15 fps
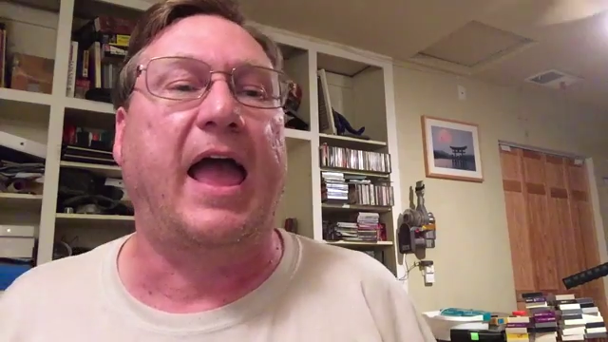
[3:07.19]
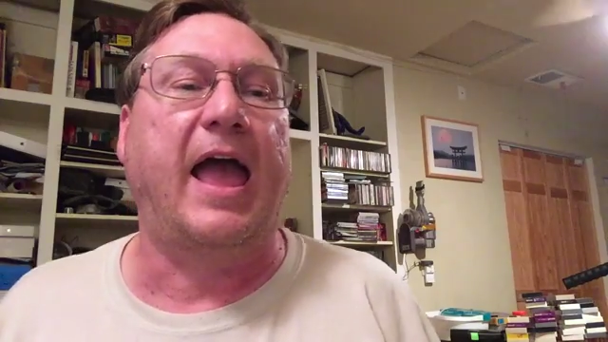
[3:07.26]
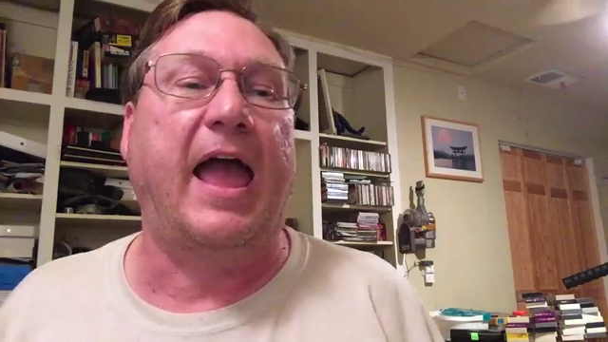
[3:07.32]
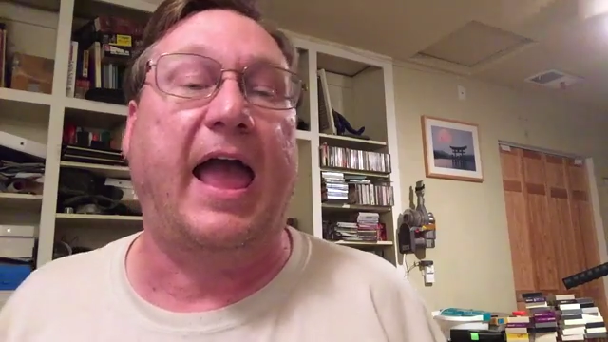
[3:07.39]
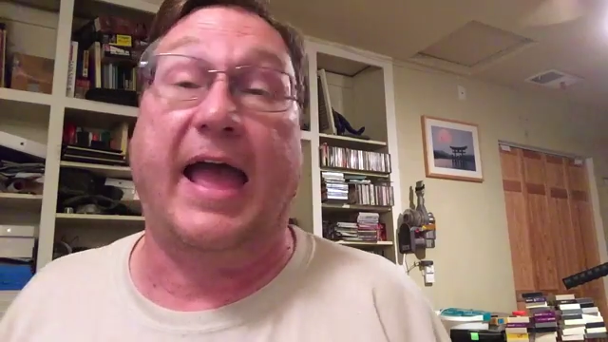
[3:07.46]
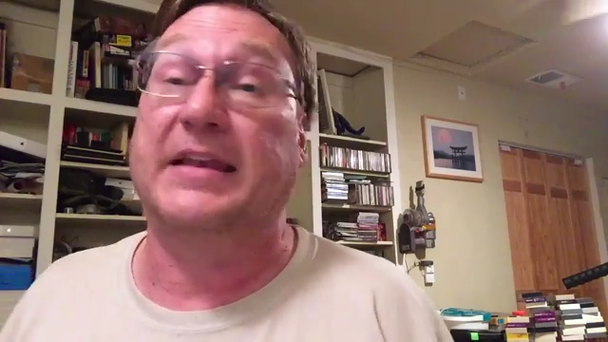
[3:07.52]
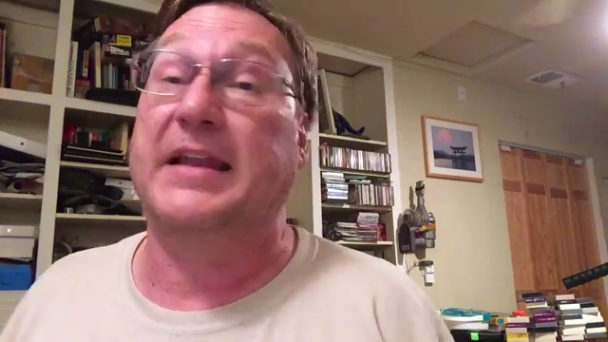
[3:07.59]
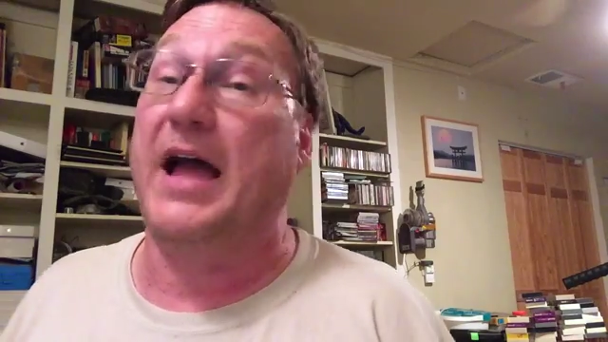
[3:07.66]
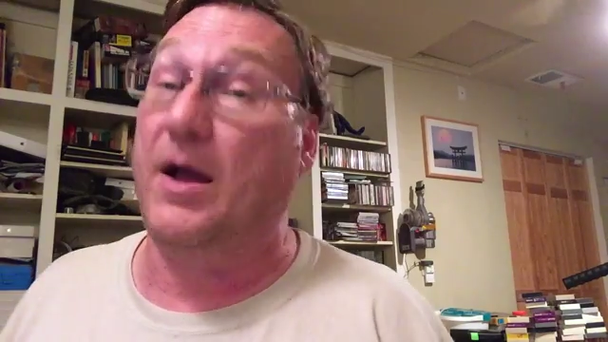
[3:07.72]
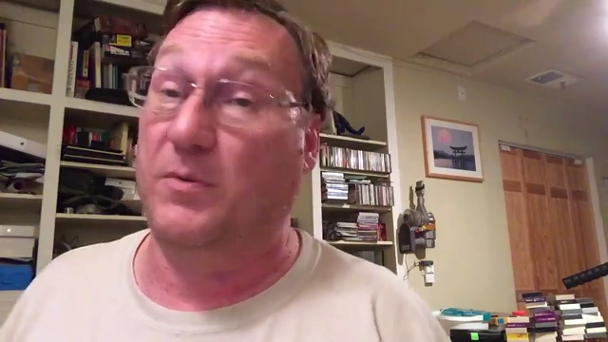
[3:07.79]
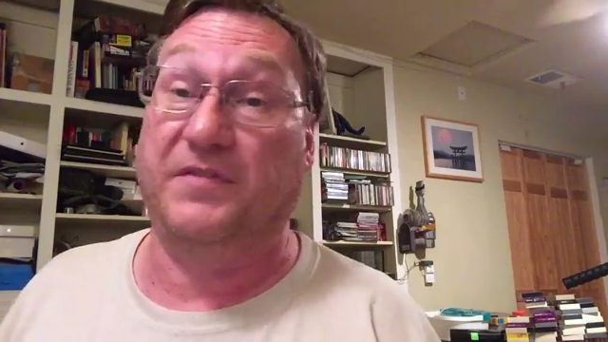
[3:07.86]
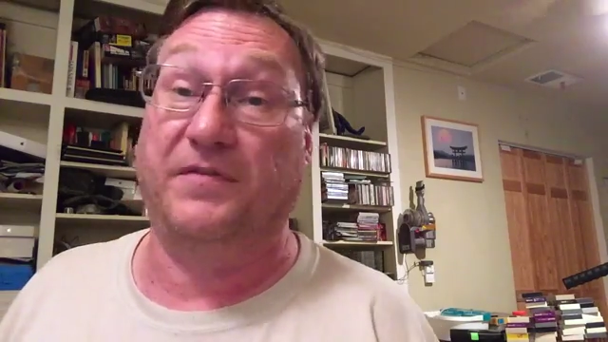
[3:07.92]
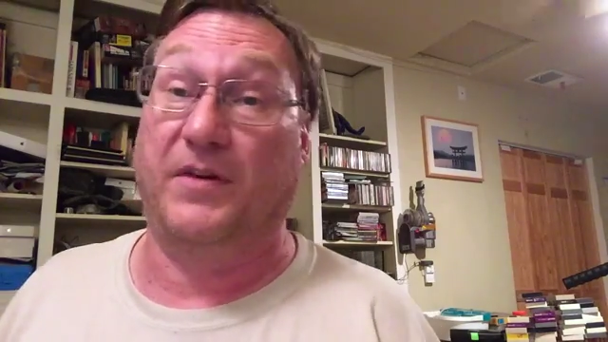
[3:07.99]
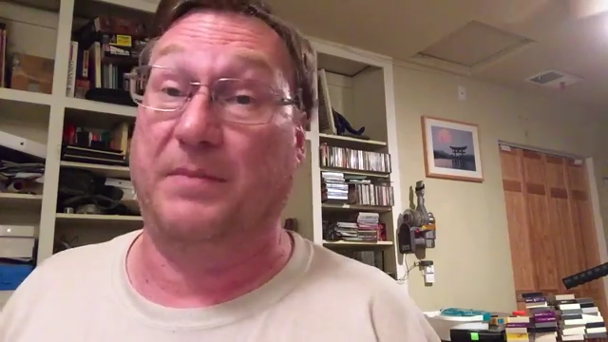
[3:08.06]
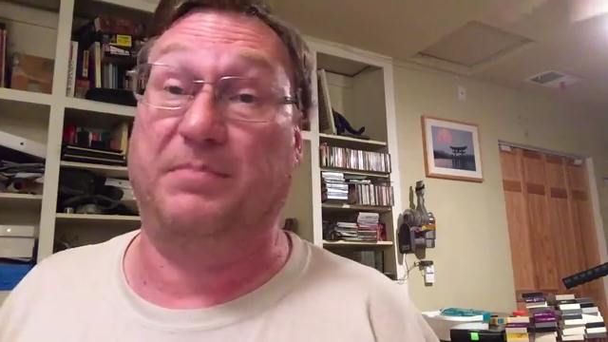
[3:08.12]
And I
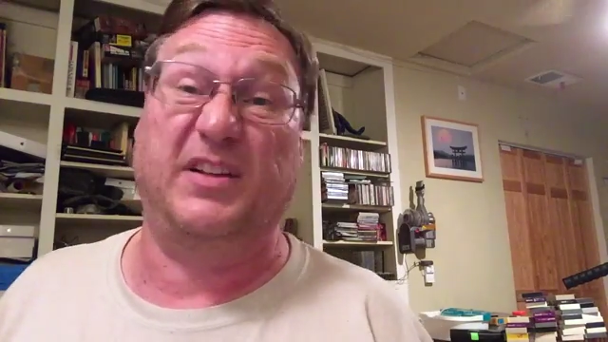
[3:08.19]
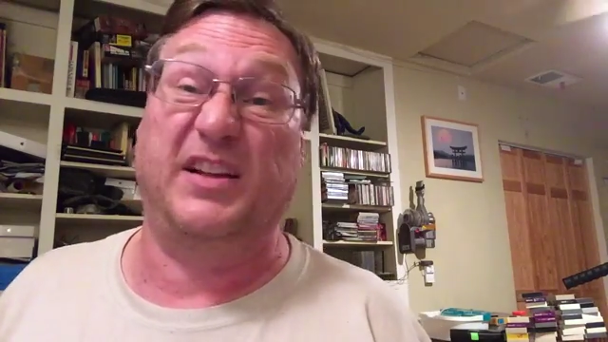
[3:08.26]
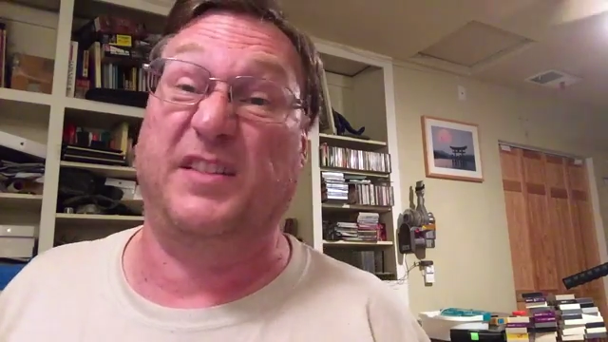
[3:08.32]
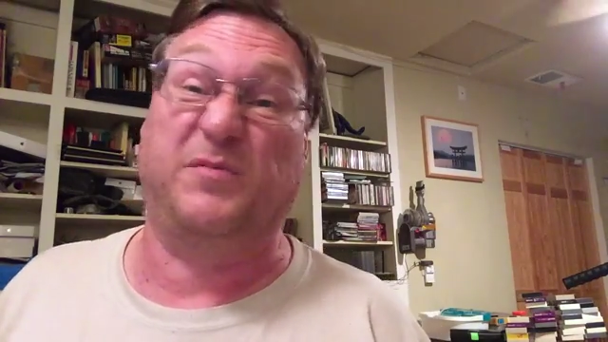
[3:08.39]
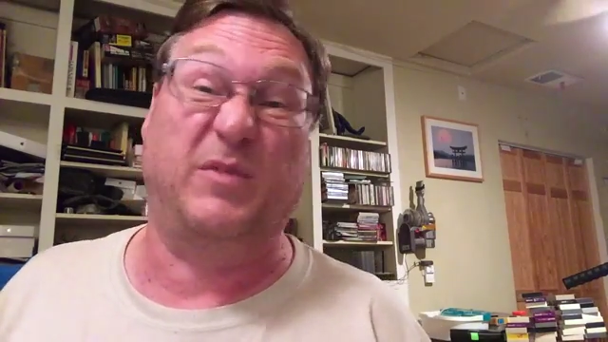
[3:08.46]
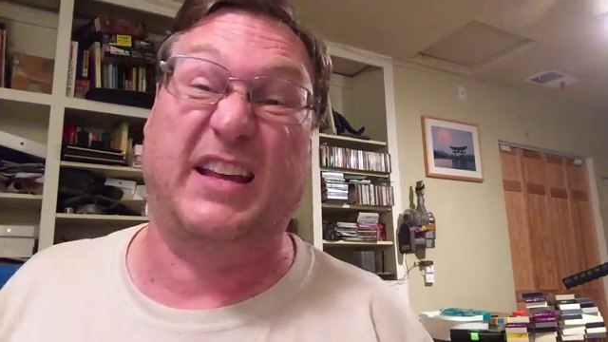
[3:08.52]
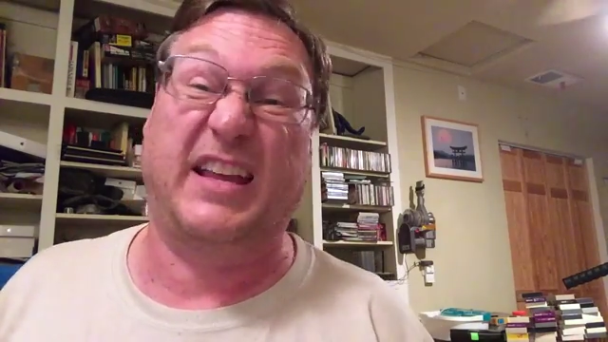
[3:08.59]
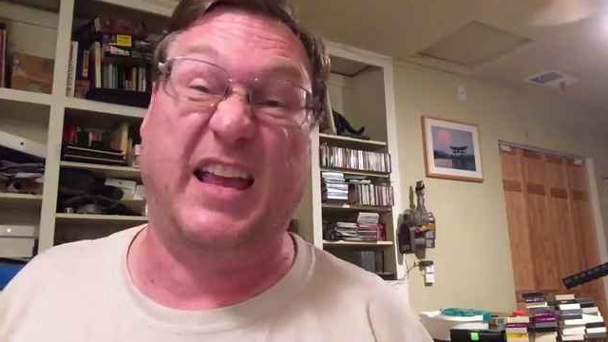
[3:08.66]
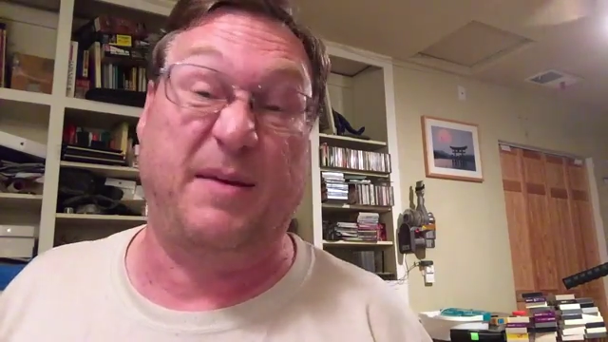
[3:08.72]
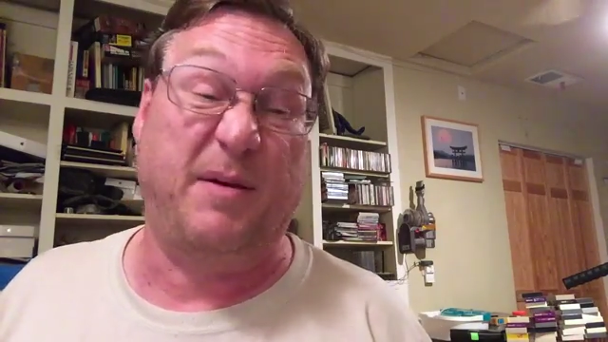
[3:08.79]
was very pleased when it came